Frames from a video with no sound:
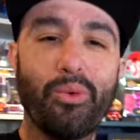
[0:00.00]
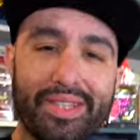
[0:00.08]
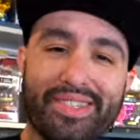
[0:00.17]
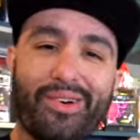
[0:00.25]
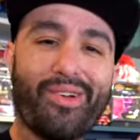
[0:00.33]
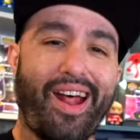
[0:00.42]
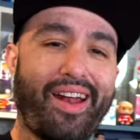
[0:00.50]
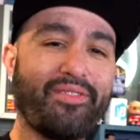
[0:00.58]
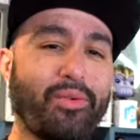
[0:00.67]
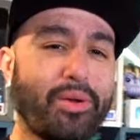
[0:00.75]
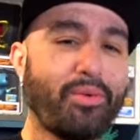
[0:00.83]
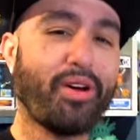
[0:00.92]
What's going on,
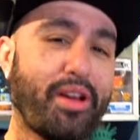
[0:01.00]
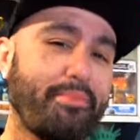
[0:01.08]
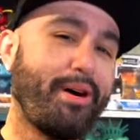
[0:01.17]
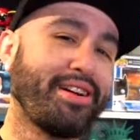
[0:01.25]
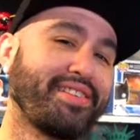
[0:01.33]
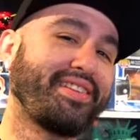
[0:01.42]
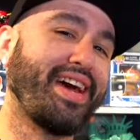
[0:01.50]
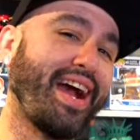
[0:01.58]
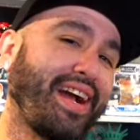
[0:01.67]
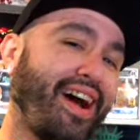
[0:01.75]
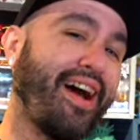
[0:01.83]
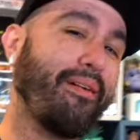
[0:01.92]
everyone? Welcome to Box
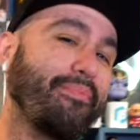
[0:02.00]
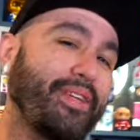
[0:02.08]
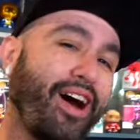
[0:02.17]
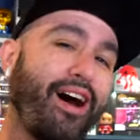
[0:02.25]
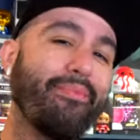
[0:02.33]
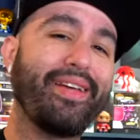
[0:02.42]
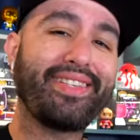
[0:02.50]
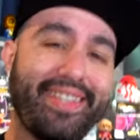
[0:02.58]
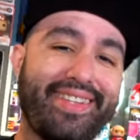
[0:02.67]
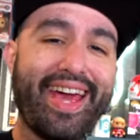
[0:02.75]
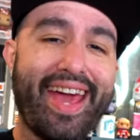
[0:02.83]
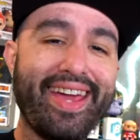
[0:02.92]
Attack. I'm Dom, and
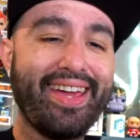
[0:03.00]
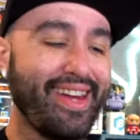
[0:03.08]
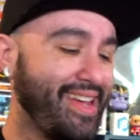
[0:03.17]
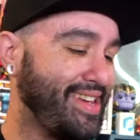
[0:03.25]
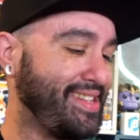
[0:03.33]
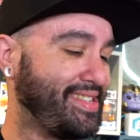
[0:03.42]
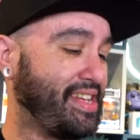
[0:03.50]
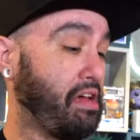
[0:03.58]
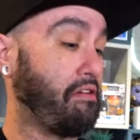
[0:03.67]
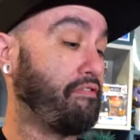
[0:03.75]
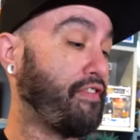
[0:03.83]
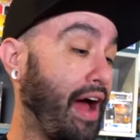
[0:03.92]
today it is
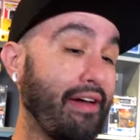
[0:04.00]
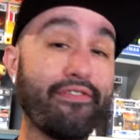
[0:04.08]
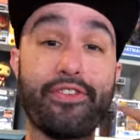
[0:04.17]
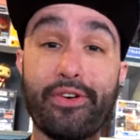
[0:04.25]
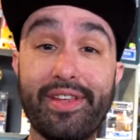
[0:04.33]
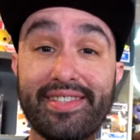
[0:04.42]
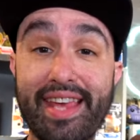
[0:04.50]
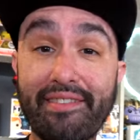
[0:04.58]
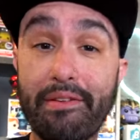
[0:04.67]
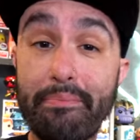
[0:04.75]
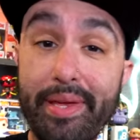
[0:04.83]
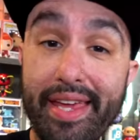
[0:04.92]

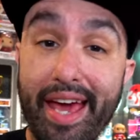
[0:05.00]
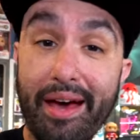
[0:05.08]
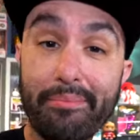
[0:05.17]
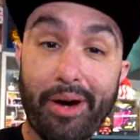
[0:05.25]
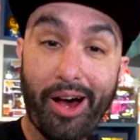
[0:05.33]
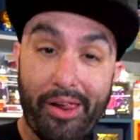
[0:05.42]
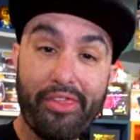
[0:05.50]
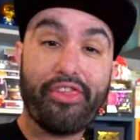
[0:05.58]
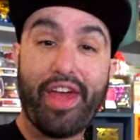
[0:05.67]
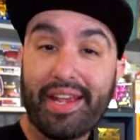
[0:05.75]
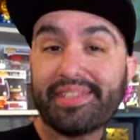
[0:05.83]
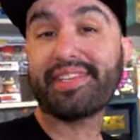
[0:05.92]
5:37 p.m. on
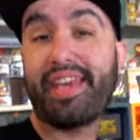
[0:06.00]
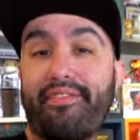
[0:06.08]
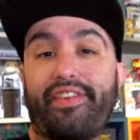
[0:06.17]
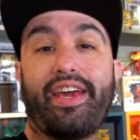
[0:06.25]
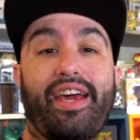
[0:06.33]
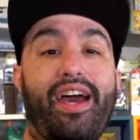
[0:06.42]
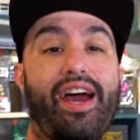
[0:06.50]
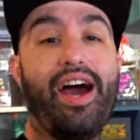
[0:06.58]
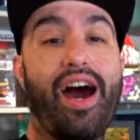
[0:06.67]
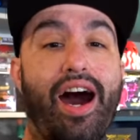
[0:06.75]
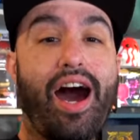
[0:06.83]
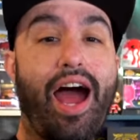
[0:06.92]
Thanksgiving.
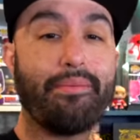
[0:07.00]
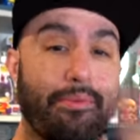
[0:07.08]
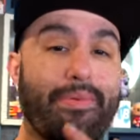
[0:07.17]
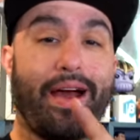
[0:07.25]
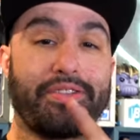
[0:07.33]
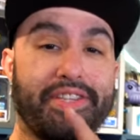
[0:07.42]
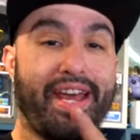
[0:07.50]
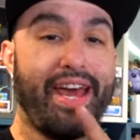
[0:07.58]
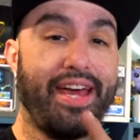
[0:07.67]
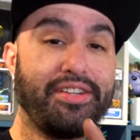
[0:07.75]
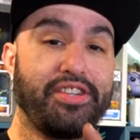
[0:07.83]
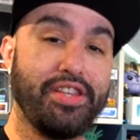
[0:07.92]
I'm about to
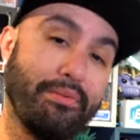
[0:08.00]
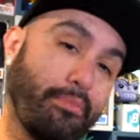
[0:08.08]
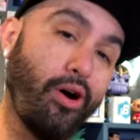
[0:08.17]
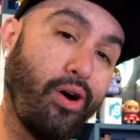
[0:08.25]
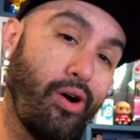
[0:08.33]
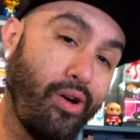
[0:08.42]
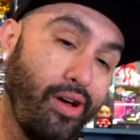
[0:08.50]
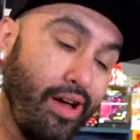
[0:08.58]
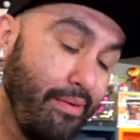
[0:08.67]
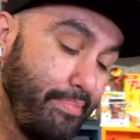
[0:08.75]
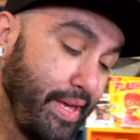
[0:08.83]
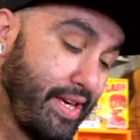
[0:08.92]
head to the mall
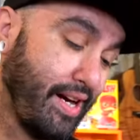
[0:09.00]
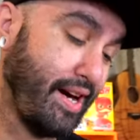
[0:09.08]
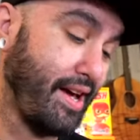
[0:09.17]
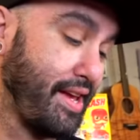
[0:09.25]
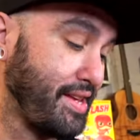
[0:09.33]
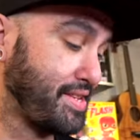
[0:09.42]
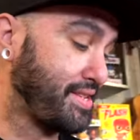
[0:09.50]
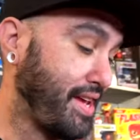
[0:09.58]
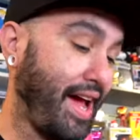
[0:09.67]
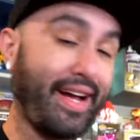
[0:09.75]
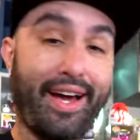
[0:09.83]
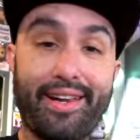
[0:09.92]
because
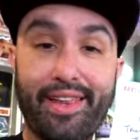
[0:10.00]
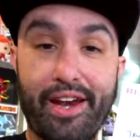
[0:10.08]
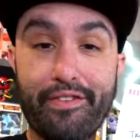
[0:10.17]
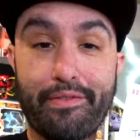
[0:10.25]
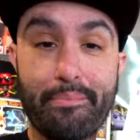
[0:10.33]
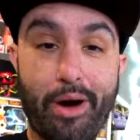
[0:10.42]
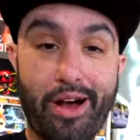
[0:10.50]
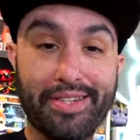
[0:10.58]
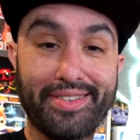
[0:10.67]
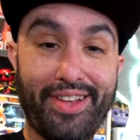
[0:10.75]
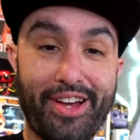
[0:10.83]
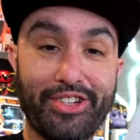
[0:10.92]
I got a letter from
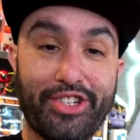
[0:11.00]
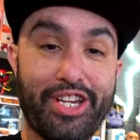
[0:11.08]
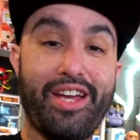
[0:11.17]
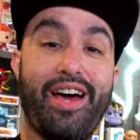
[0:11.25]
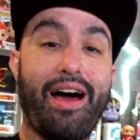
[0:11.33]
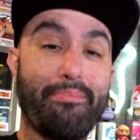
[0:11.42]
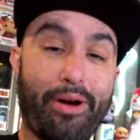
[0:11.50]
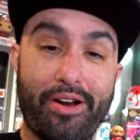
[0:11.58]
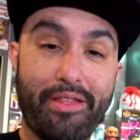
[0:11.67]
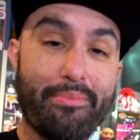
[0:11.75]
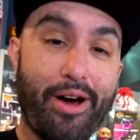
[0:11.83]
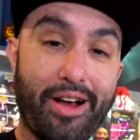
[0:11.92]
BoxLunch. I'm part
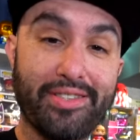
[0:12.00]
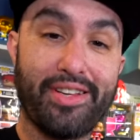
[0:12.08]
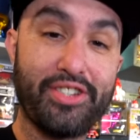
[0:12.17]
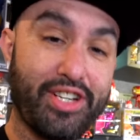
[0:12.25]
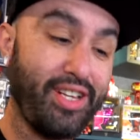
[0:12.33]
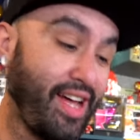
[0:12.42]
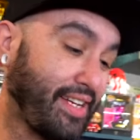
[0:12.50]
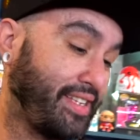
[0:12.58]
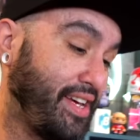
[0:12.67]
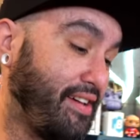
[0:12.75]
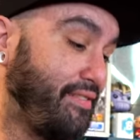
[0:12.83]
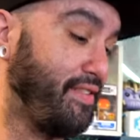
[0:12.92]
of the BoxLunch
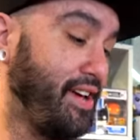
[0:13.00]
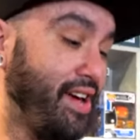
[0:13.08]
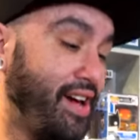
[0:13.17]
collective.